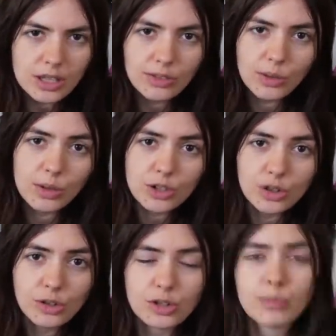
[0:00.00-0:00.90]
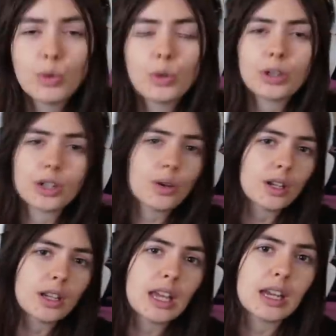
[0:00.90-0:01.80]
If you want to show your support, go
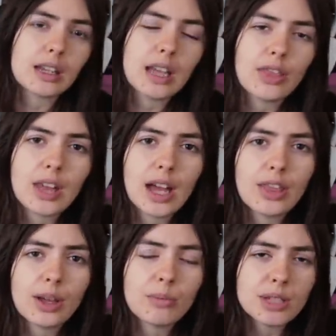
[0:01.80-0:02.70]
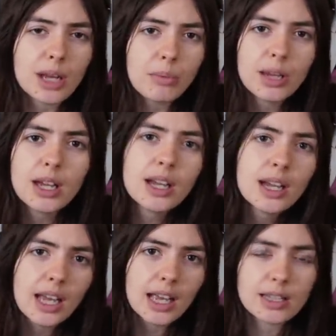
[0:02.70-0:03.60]
ahead and hit that thumbs up
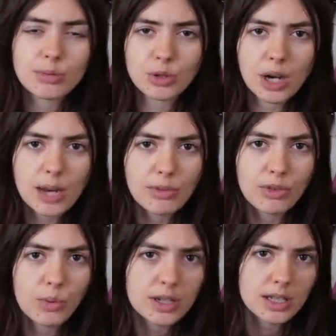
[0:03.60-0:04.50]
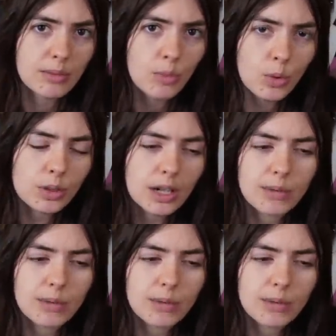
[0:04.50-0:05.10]
and subscribe if you want to see more.